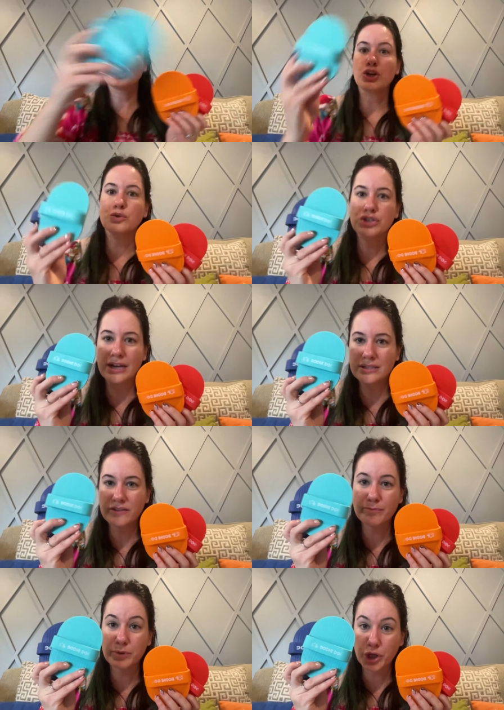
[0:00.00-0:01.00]
two shades
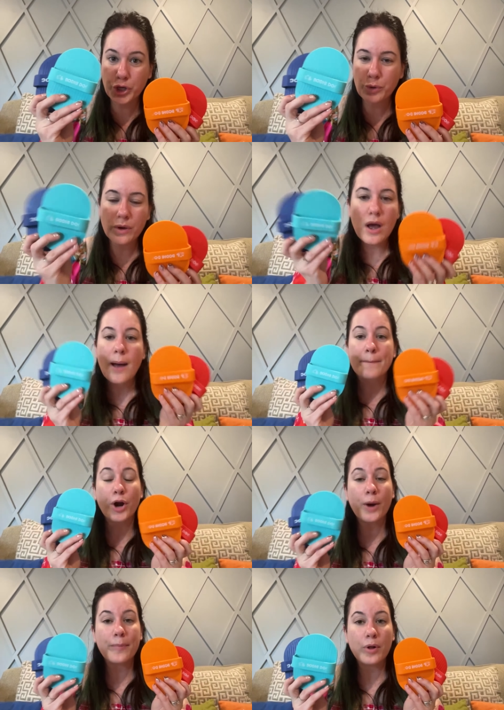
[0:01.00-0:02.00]
of blue,
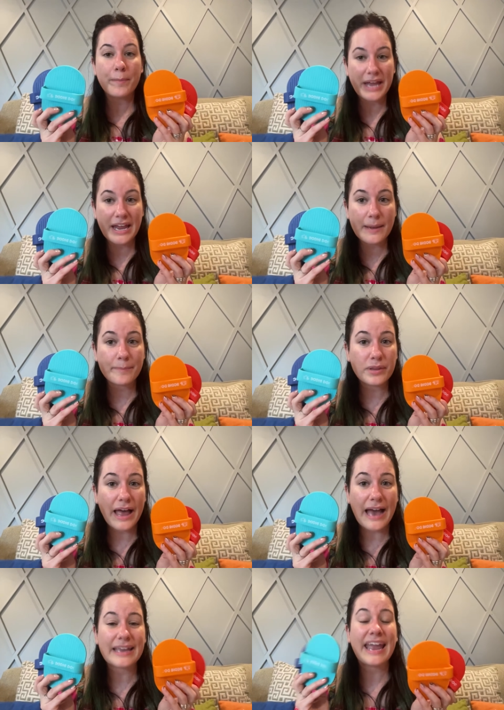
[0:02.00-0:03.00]
purple, pink,
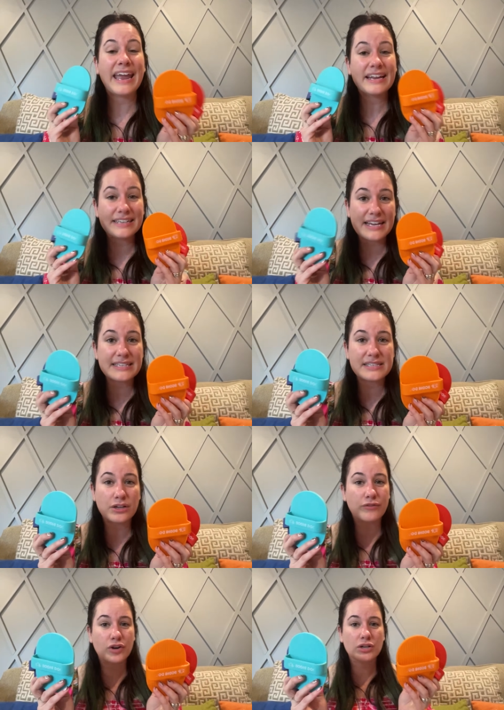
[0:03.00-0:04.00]
black, and a
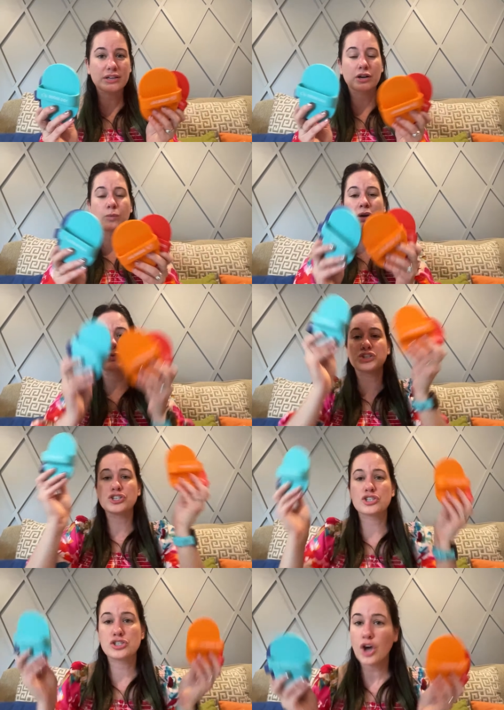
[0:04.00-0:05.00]
silver glitter one, which
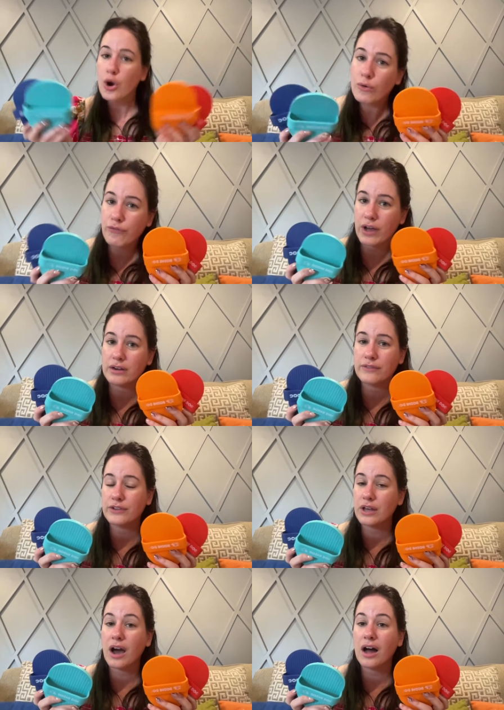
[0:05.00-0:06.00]
is so fun
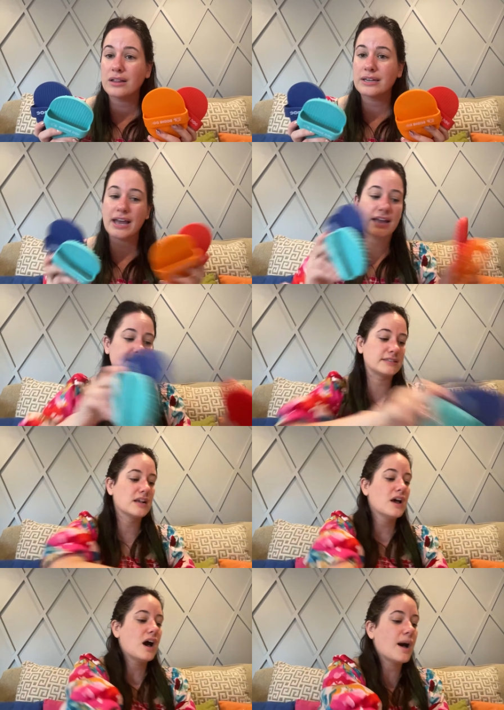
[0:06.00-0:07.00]
for the holidays.
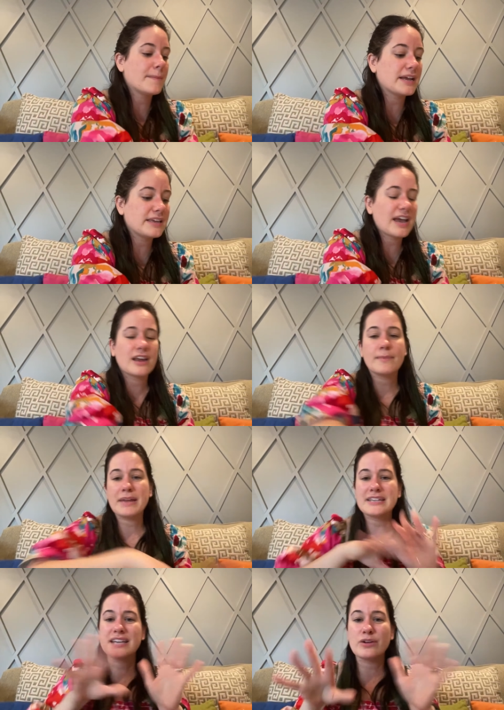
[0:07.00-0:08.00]
Um, again, it
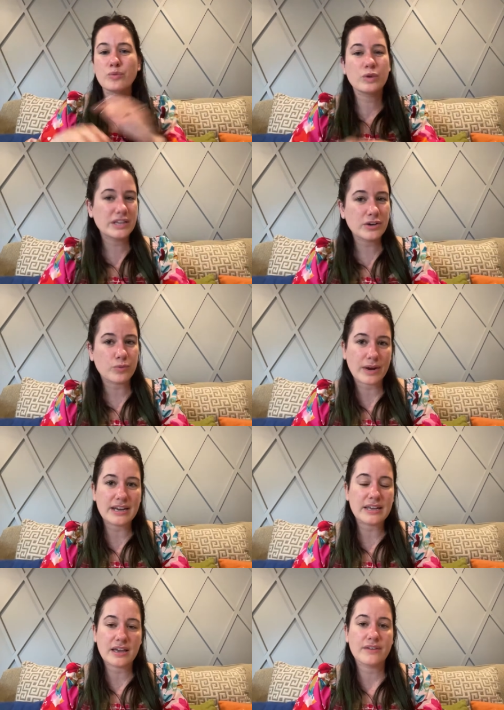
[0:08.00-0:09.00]
makes a really
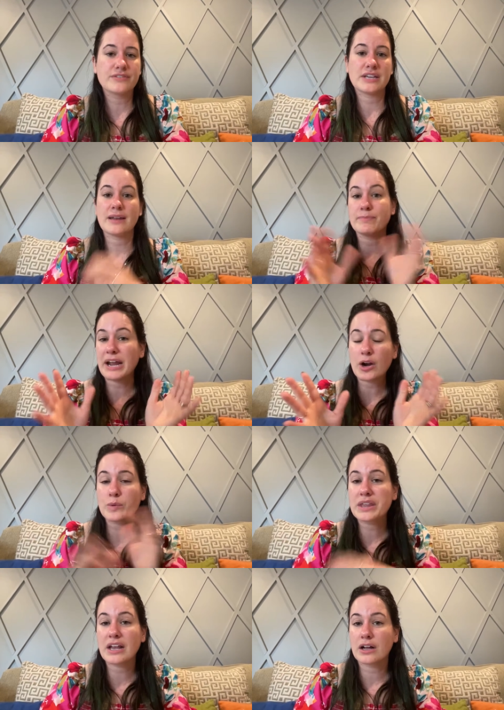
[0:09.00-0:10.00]
great gift, and
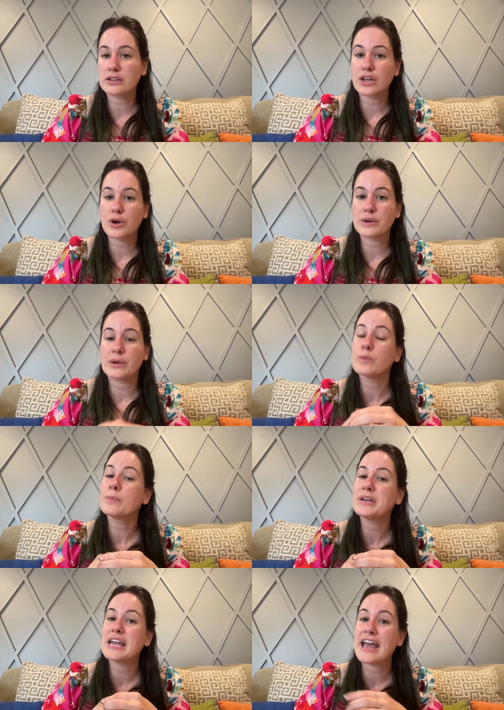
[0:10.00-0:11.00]
paired with a cologne, it
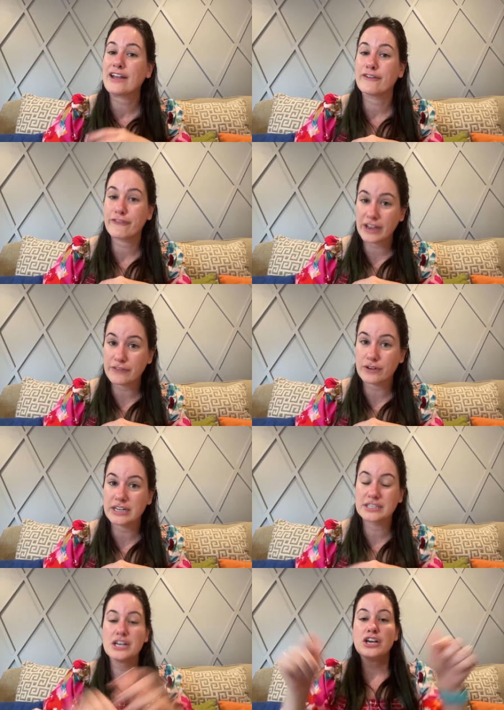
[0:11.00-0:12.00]
will be a
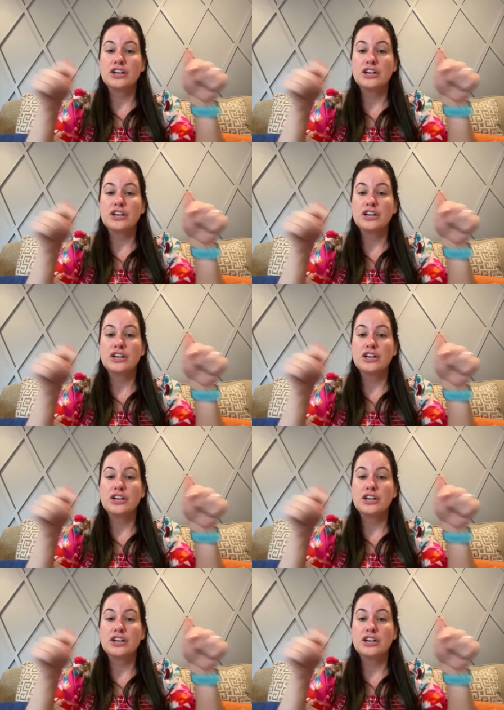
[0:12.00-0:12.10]
favorite.